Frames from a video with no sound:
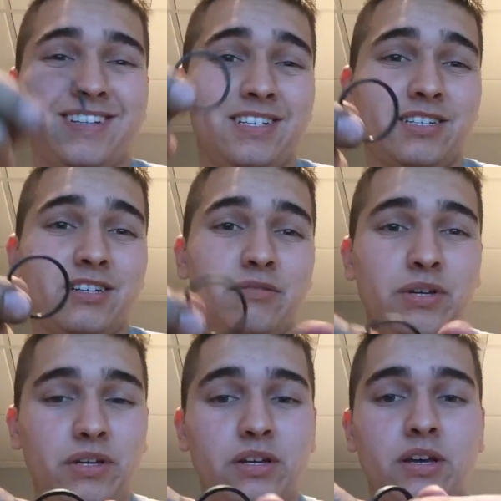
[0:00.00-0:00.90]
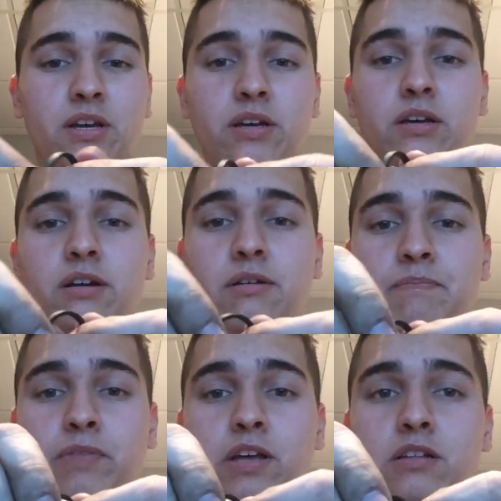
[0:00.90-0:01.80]
it's going to be
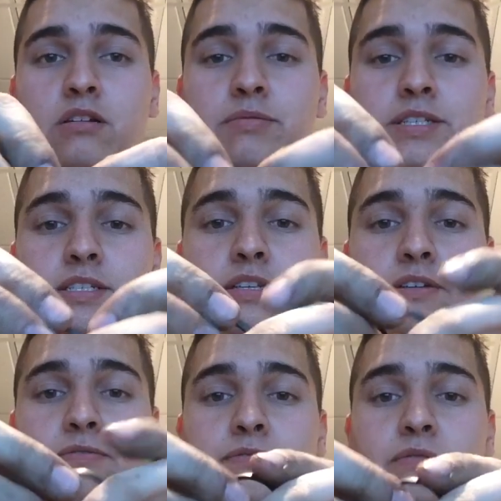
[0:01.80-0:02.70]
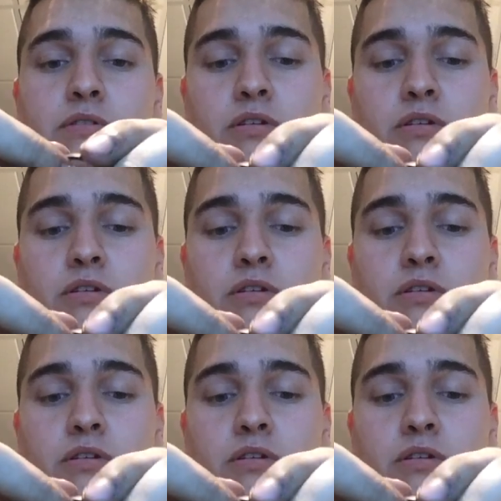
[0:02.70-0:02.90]
a little bit stiff.